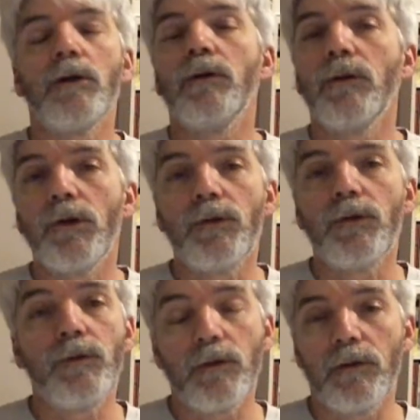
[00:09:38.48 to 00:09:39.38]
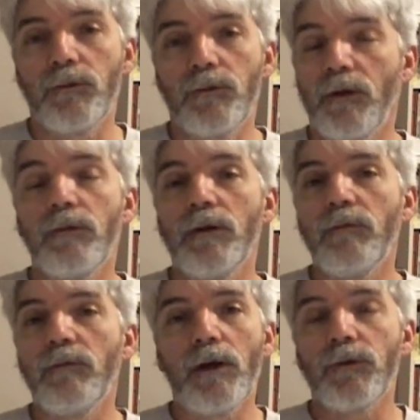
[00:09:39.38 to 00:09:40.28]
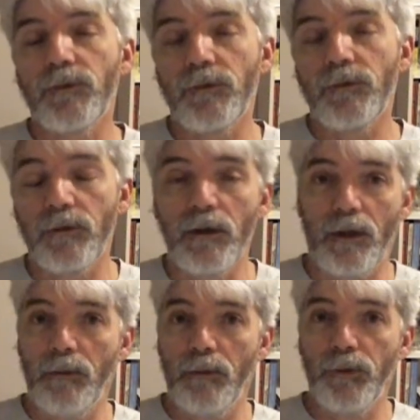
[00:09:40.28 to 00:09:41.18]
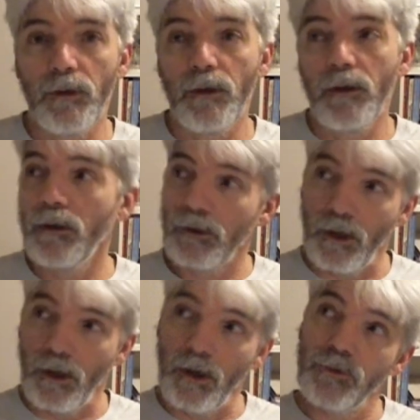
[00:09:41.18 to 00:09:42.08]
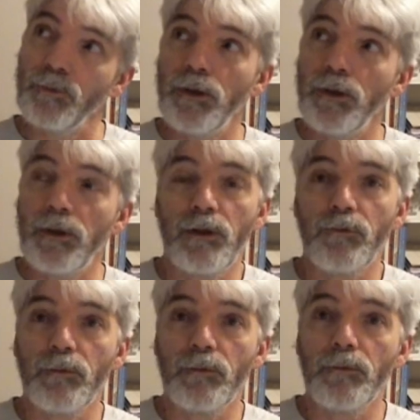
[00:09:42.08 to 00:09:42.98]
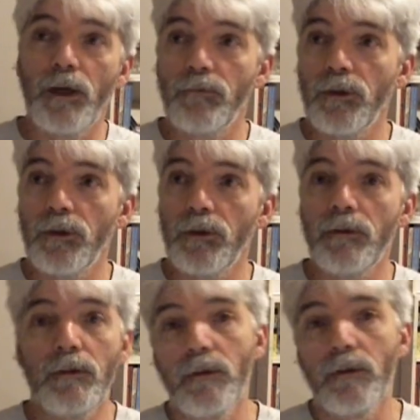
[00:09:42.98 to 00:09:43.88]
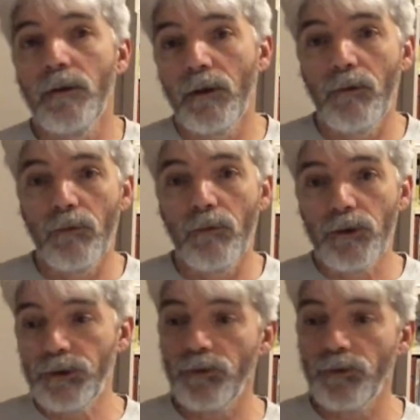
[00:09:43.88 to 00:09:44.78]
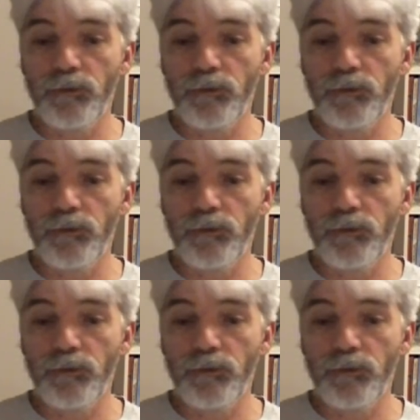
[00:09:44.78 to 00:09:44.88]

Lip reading: Yes, it did happen. The New Testament records several events that happened.